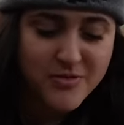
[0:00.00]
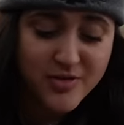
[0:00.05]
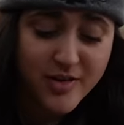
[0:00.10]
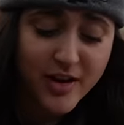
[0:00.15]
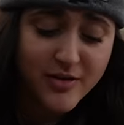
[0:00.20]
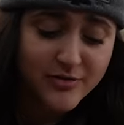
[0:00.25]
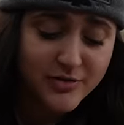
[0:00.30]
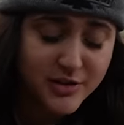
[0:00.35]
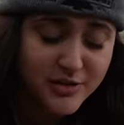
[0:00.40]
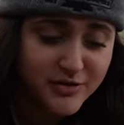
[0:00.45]

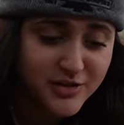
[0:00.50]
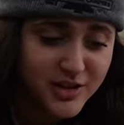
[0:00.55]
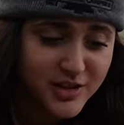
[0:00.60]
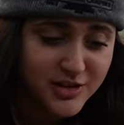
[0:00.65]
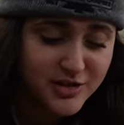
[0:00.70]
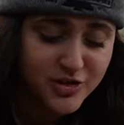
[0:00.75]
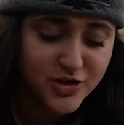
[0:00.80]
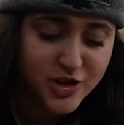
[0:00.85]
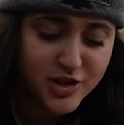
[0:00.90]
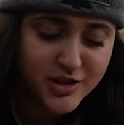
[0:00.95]
Definitely
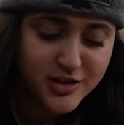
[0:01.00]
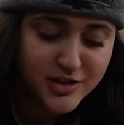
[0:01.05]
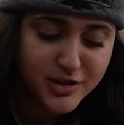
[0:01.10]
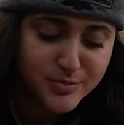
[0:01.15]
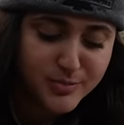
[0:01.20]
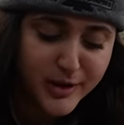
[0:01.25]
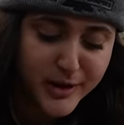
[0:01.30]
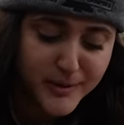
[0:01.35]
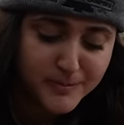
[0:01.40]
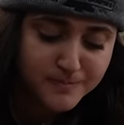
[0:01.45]
vegan cheese,
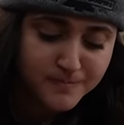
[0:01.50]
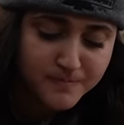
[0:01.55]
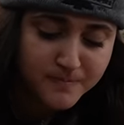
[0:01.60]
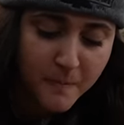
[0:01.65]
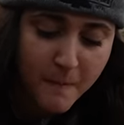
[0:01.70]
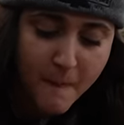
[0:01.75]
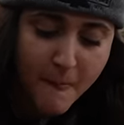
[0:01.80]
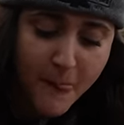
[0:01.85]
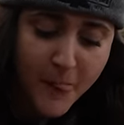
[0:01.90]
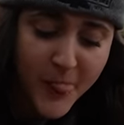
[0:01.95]
but
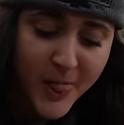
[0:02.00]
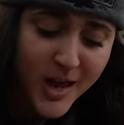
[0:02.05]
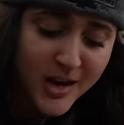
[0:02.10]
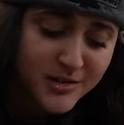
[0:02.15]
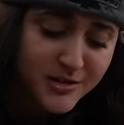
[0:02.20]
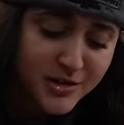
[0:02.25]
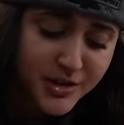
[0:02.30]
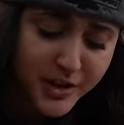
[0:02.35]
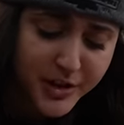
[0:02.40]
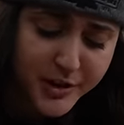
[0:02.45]

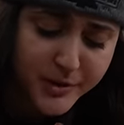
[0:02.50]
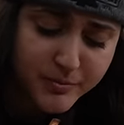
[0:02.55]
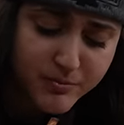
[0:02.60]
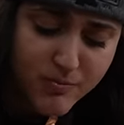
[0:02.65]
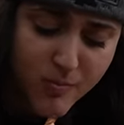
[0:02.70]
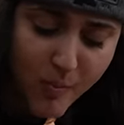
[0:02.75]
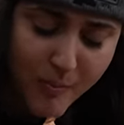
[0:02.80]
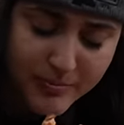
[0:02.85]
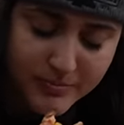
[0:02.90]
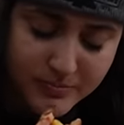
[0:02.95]
it's good.